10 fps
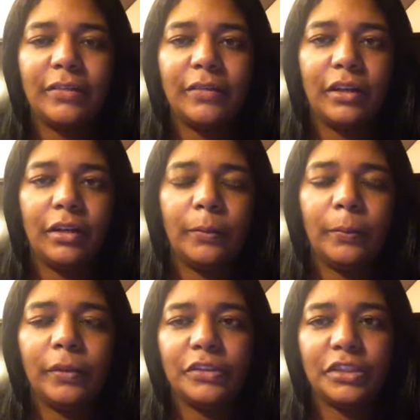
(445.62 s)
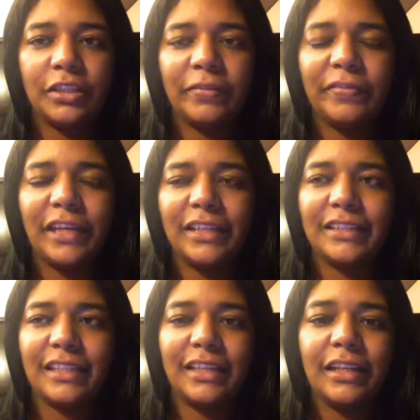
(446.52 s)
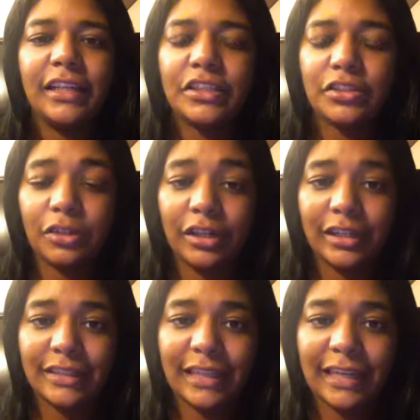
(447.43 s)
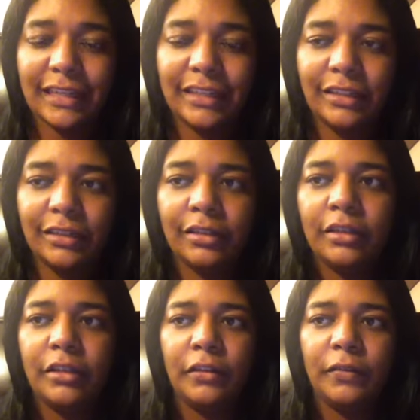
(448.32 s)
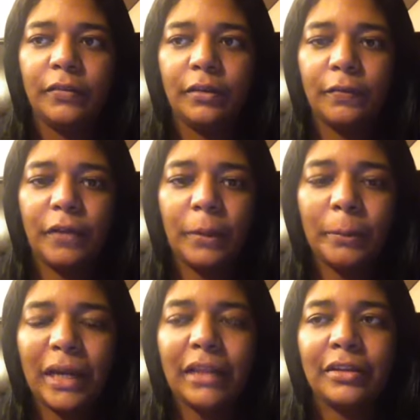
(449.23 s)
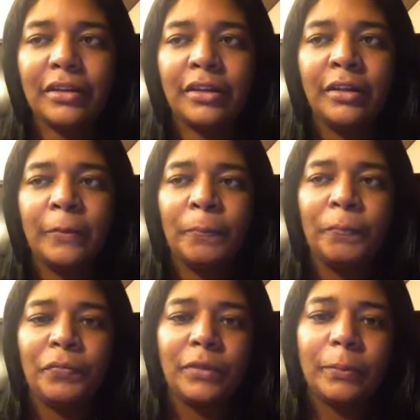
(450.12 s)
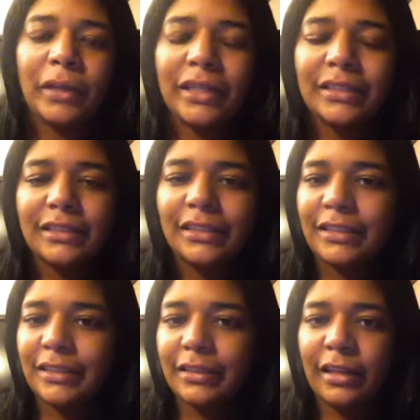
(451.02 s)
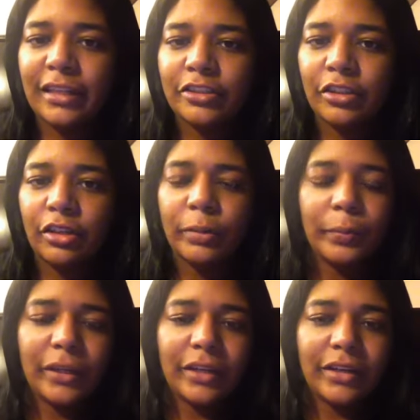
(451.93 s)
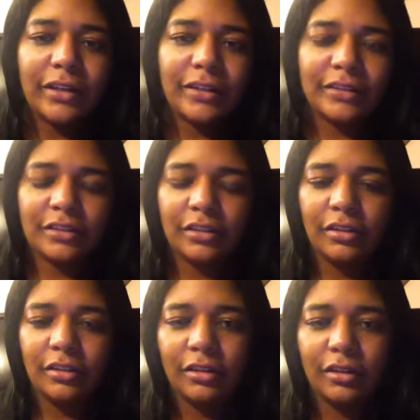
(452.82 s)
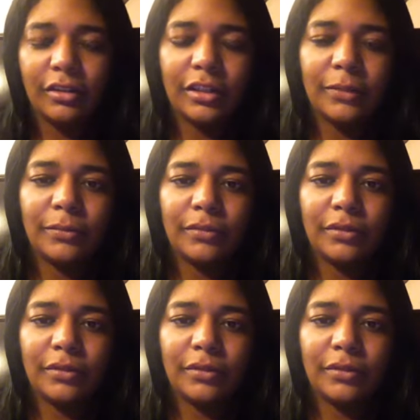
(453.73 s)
a punch to the face and he started attacking Finn Balor. But it didn't last long because coming